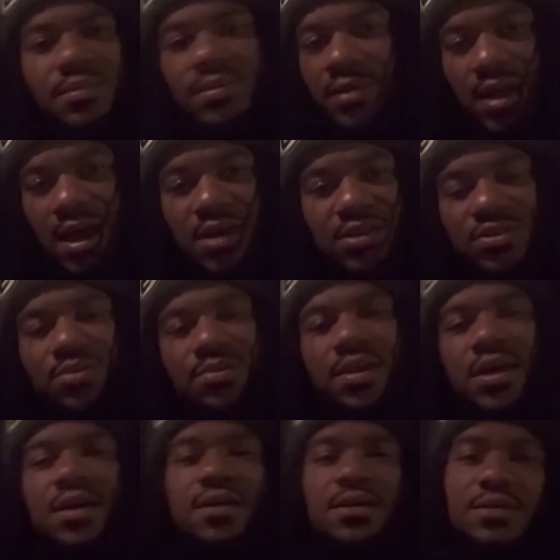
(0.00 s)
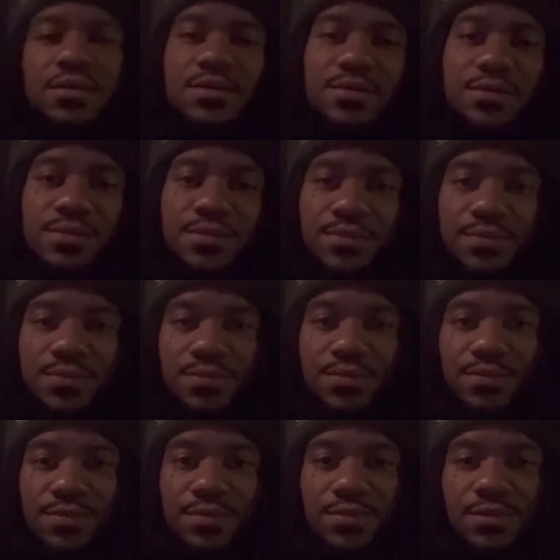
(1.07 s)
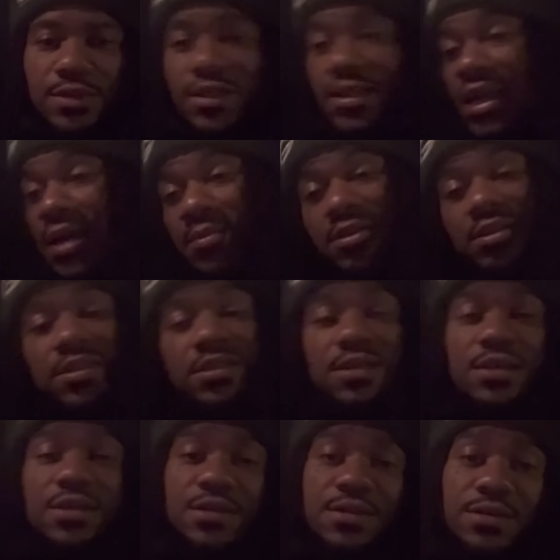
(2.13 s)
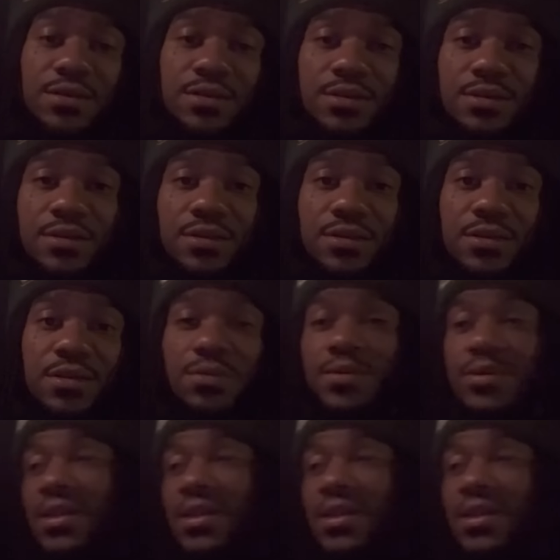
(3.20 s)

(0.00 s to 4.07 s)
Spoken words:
Now it's too late. The damage is done. So once